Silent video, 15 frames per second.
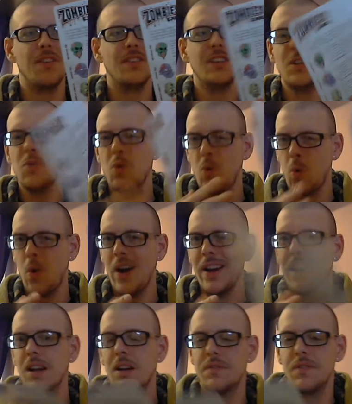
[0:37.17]
They do quite a
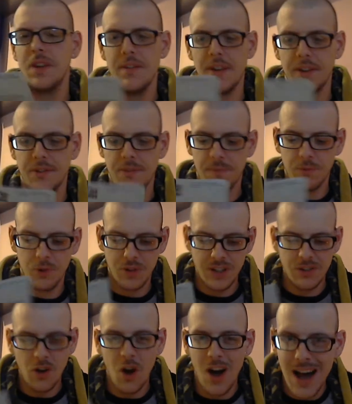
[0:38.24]
lot of flavors. So
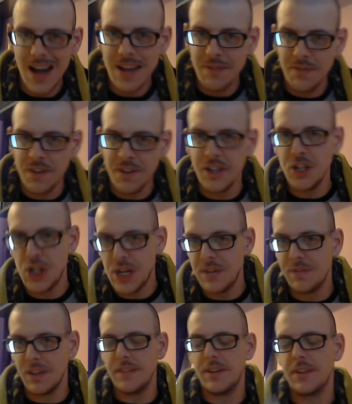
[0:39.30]
these are high VG
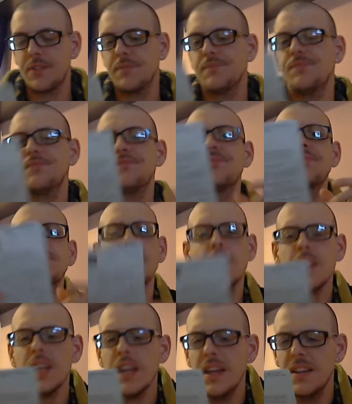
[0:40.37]
flavors.
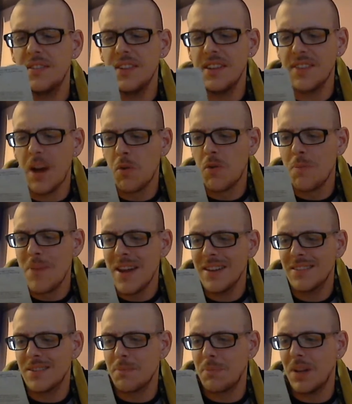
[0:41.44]
And it says, our remaining
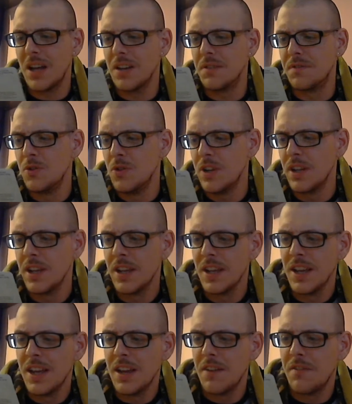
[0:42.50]
supply of food,
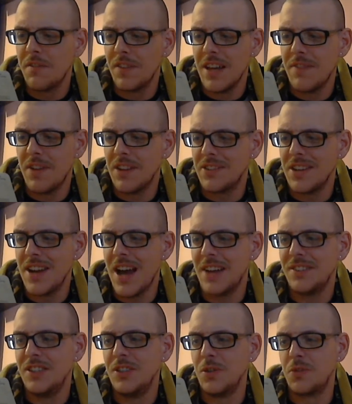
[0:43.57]
flavors, and
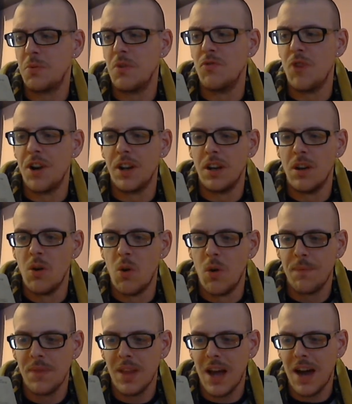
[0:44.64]
antidotes were running low.
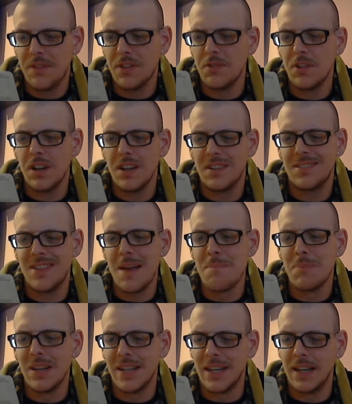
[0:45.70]
After
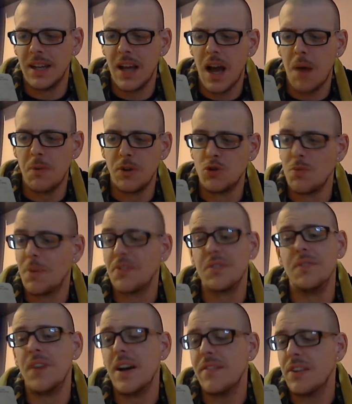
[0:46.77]
assembling our group of
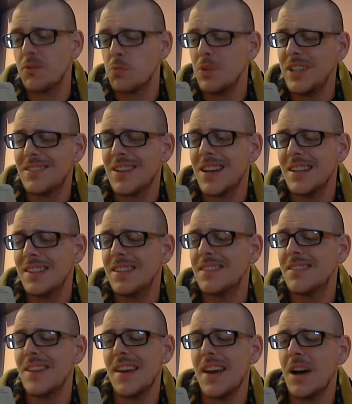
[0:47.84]
survivors, we decided to
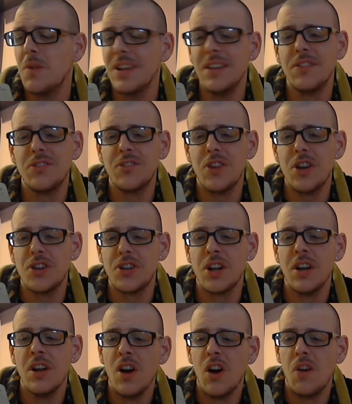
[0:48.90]
set out in search
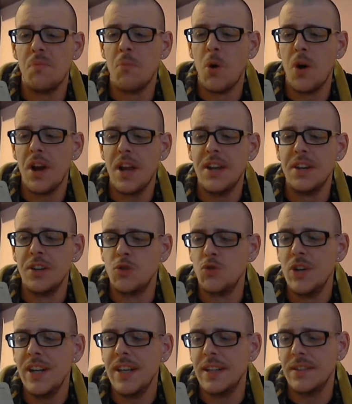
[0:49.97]
of more
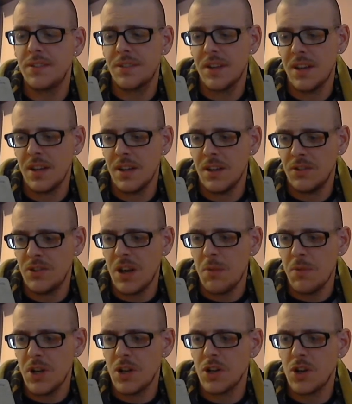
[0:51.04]
ingredients so that
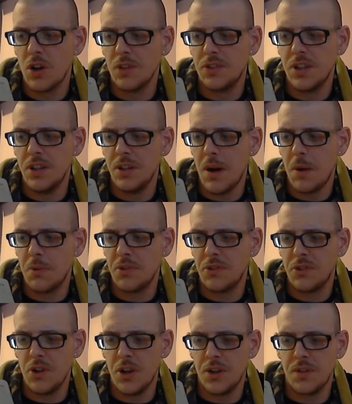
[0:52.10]
we could continue our
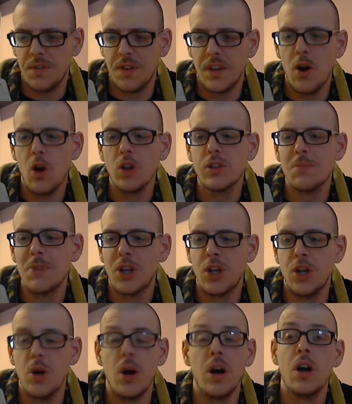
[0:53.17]
search for the ultimate
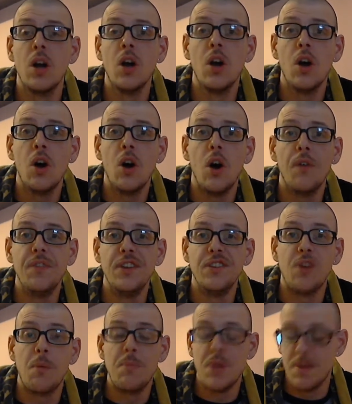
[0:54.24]
cure of the
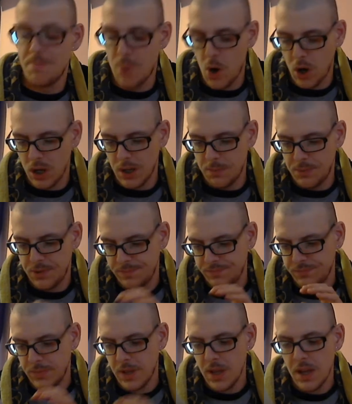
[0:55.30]
zombie apocalypse.
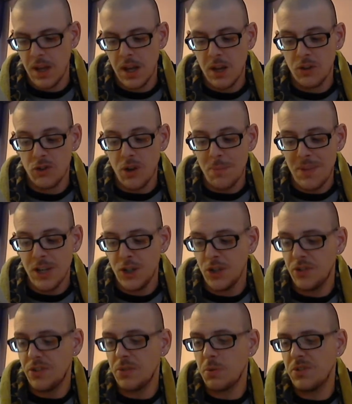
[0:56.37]
Zombie
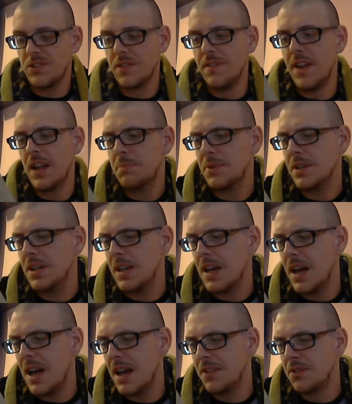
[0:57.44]
Ejuices was developed
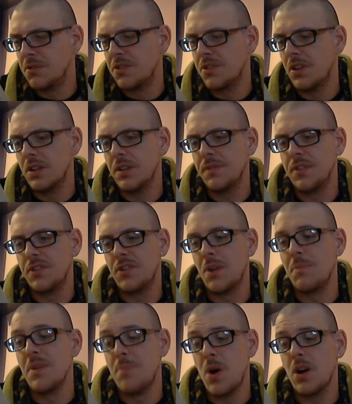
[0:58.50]
as a result of the
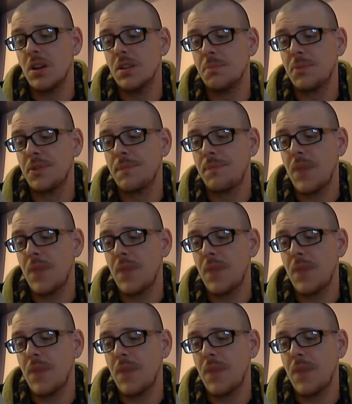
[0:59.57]
zombie apocalypse.